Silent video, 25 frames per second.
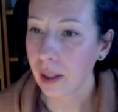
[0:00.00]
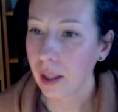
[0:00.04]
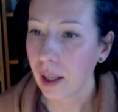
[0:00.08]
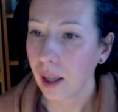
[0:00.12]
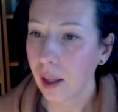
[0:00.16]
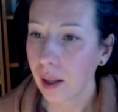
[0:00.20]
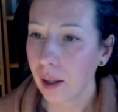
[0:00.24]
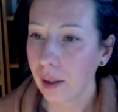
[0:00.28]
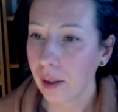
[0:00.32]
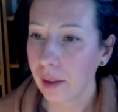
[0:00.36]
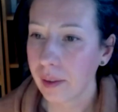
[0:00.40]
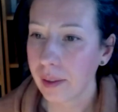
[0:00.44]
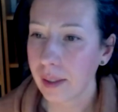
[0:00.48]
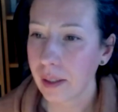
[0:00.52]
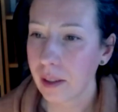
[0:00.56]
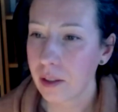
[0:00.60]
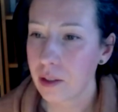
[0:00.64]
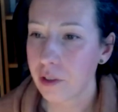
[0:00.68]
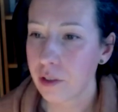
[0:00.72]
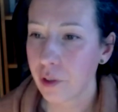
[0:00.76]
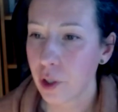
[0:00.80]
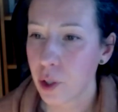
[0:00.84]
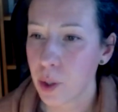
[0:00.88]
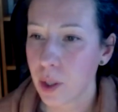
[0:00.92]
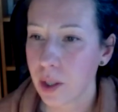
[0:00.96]
Okay, are the
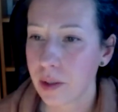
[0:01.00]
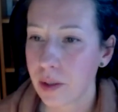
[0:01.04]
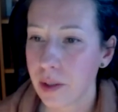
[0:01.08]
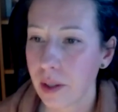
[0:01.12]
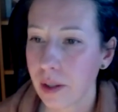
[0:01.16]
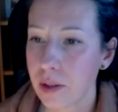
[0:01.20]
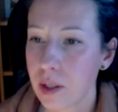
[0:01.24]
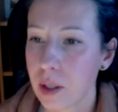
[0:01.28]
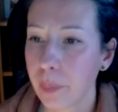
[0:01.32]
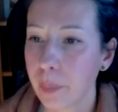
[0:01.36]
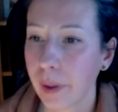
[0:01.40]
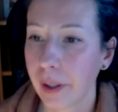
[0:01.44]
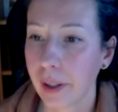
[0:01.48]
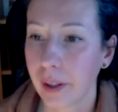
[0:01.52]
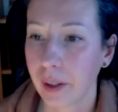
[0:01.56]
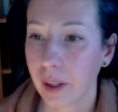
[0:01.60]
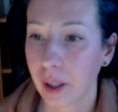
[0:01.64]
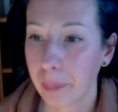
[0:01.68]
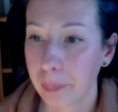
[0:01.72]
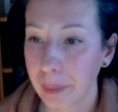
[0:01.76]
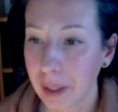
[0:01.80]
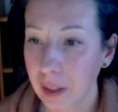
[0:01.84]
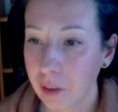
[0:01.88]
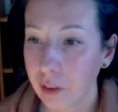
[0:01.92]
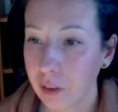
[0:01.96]
interviews conducted by a
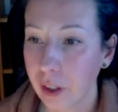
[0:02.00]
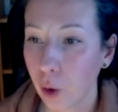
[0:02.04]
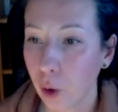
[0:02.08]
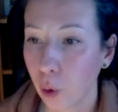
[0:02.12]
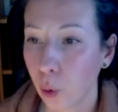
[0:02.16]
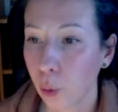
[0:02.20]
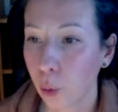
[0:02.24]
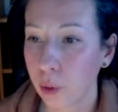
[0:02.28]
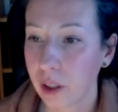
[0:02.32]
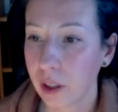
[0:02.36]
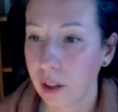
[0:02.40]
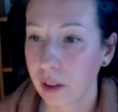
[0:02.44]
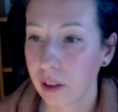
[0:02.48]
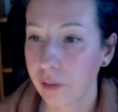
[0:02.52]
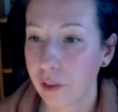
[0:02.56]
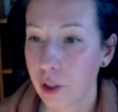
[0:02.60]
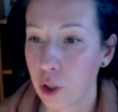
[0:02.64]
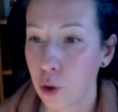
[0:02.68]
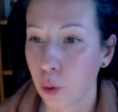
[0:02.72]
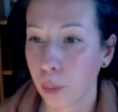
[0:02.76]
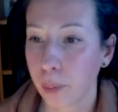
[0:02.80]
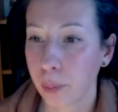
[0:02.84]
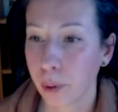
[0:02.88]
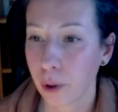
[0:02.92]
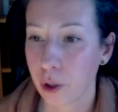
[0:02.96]
committee or the
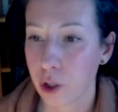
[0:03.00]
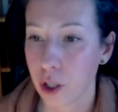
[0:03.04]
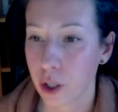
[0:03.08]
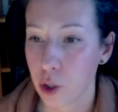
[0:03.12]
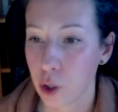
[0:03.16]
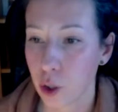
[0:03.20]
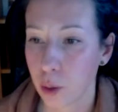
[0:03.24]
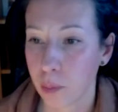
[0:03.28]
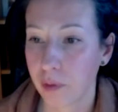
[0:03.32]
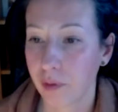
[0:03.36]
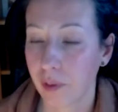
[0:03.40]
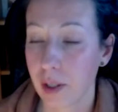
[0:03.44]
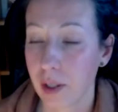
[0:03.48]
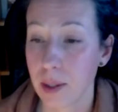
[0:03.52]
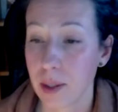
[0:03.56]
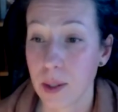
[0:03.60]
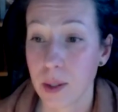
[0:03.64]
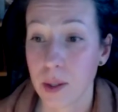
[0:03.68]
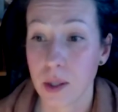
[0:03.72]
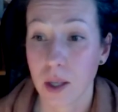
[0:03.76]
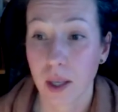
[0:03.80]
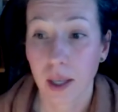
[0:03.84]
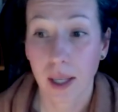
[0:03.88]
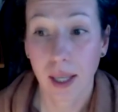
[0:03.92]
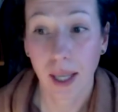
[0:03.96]
individual project
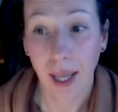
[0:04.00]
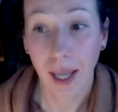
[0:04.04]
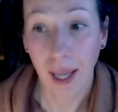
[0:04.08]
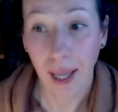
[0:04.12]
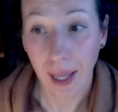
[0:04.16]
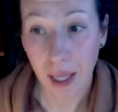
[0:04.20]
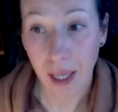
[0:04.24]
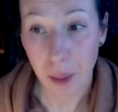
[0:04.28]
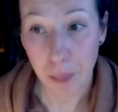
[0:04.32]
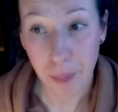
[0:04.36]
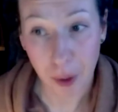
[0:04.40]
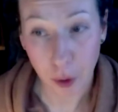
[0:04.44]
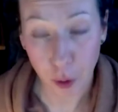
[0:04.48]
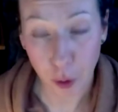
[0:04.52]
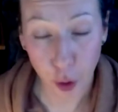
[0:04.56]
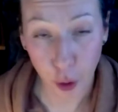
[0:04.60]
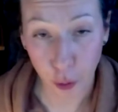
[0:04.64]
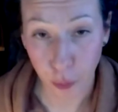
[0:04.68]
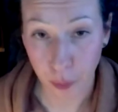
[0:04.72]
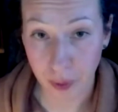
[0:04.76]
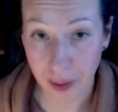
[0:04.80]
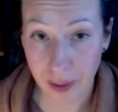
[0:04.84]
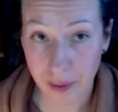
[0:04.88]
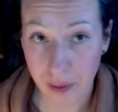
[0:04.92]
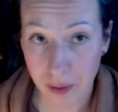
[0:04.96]
supervisors?
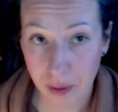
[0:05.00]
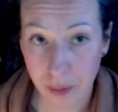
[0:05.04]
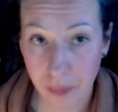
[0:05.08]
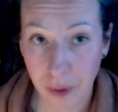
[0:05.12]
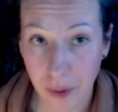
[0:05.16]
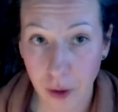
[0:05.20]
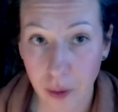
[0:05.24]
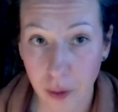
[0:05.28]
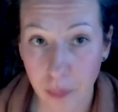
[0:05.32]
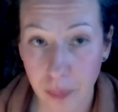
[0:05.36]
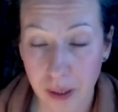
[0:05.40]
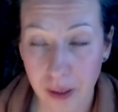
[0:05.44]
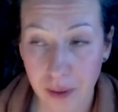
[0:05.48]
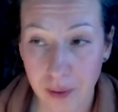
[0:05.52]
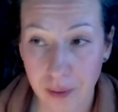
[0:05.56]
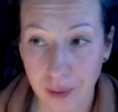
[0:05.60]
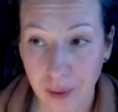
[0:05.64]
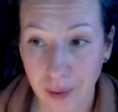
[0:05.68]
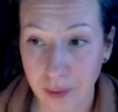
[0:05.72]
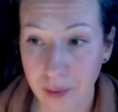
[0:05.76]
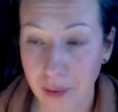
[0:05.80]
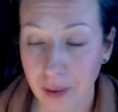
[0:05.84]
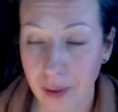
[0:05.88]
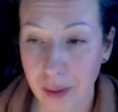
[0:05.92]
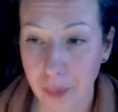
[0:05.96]
No, they are going to be
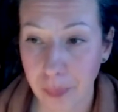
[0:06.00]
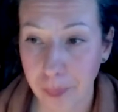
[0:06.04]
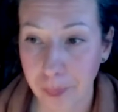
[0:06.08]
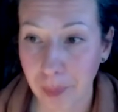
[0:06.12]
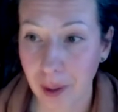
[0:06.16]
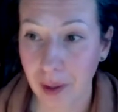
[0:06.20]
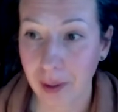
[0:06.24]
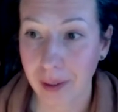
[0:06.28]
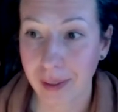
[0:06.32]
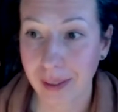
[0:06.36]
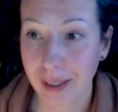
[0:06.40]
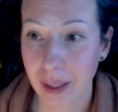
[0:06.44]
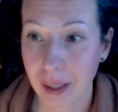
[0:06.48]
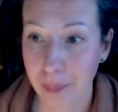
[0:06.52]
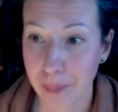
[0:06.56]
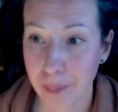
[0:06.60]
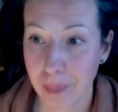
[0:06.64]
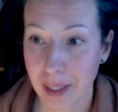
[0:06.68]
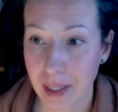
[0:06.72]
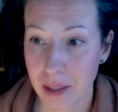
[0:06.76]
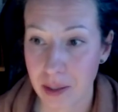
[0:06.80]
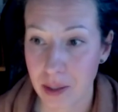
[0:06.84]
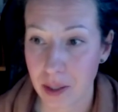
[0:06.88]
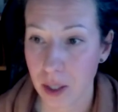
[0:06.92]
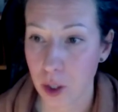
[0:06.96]
conducted by a
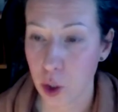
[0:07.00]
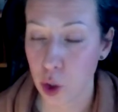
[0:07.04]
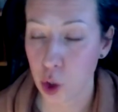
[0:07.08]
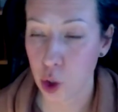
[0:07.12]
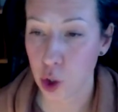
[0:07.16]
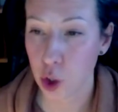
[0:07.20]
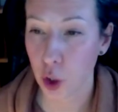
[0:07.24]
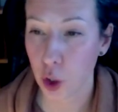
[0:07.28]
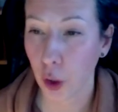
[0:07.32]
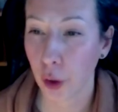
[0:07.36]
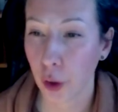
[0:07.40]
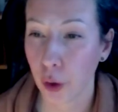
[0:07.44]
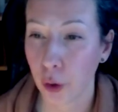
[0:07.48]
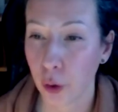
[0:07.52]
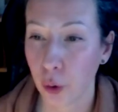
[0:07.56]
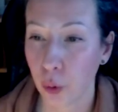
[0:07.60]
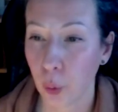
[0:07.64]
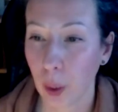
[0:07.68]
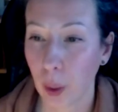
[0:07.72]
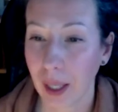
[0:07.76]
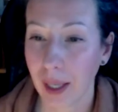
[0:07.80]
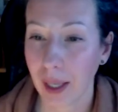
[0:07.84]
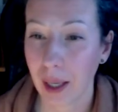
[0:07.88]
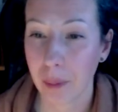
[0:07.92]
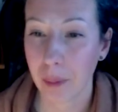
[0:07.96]
committee.
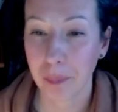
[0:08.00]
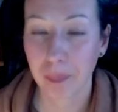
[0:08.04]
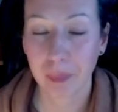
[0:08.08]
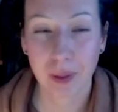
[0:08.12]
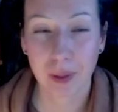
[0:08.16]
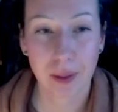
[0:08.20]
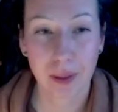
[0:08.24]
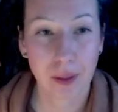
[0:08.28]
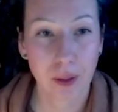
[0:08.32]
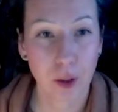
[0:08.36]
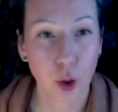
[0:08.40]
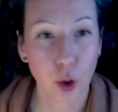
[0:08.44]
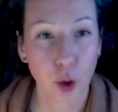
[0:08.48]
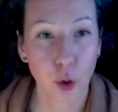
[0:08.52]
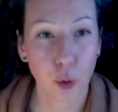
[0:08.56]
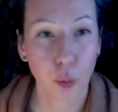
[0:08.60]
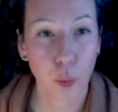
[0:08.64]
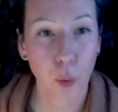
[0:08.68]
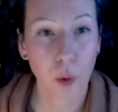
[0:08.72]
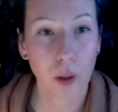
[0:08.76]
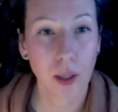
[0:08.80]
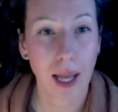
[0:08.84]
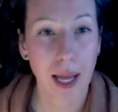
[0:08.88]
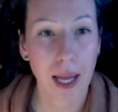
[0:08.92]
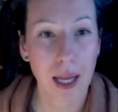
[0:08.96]
So you
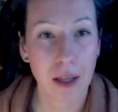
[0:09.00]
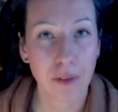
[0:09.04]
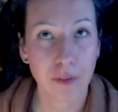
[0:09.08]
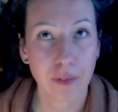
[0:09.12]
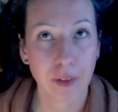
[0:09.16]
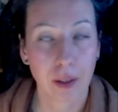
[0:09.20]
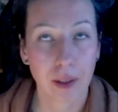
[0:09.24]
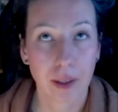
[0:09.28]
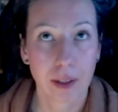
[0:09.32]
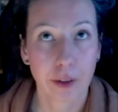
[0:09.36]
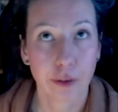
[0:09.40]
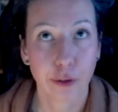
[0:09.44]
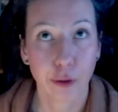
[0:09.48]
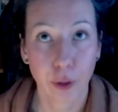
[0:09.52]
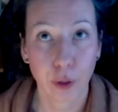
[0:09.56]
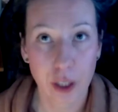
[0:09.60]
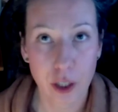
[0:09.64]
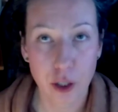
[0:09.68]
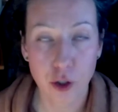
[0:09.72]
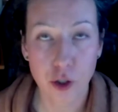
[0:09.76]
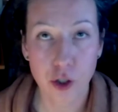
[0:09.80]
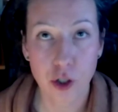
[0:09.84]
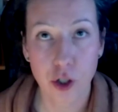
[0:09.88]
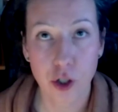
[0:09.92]
will have, so